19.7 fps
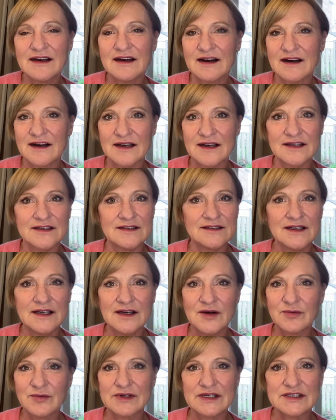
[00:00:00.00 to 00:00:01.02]

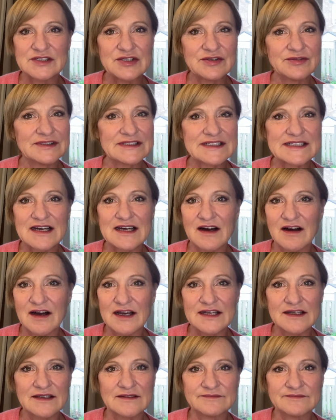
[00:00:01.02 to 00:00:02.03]
What I do is
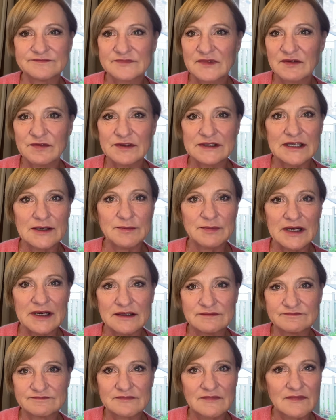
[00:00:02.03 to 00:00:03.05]
I fill up